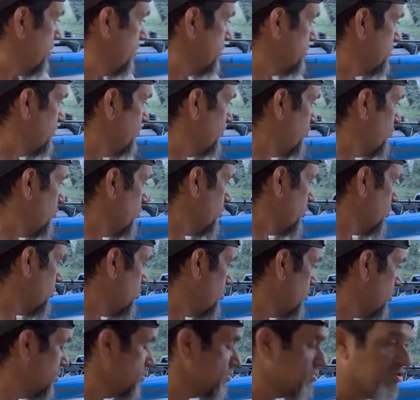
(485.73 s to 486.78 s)
is a
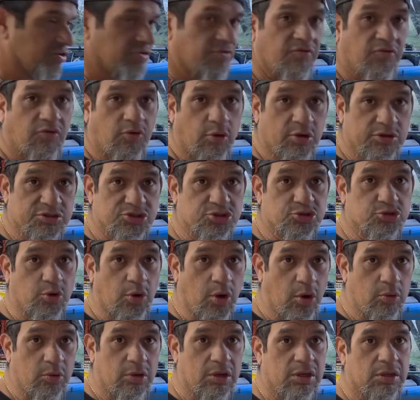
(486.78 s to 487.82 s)
4-horse,
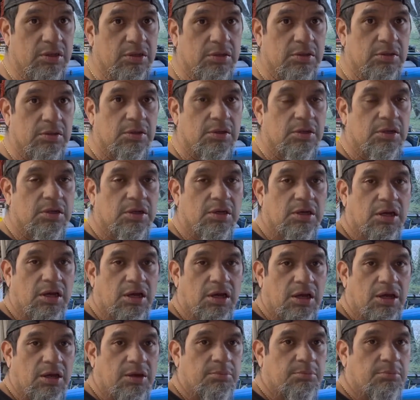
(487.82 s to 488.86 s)
4-stroke
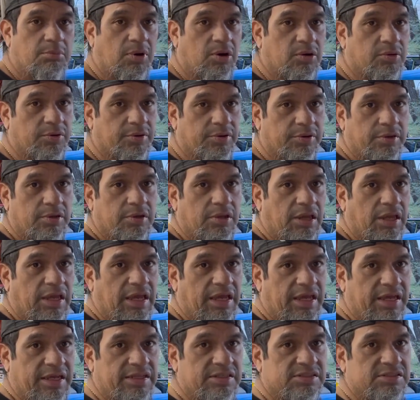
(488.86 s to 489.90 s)
motor
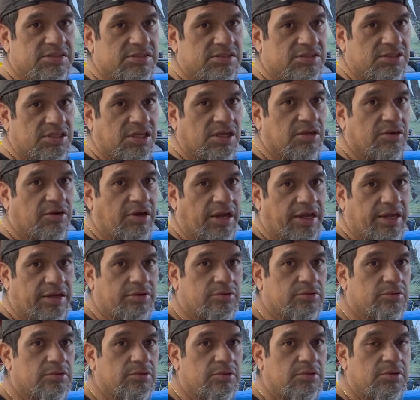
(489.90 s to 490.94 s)
and tiller
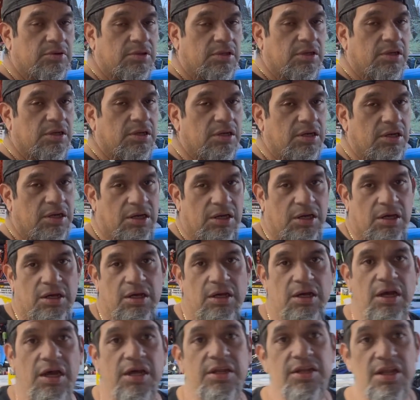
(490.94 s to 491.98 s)
handle.
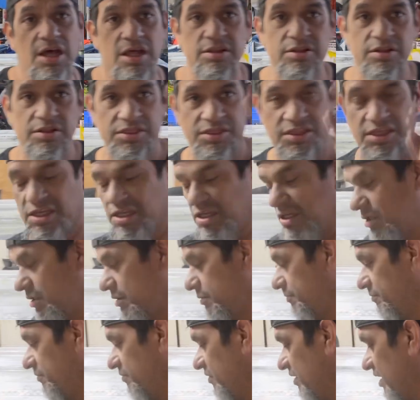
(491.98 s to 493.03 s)
Another thing
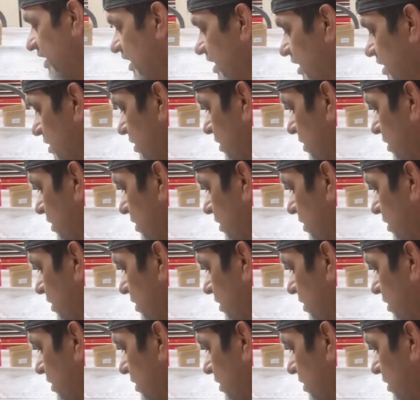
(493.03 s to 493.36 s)
that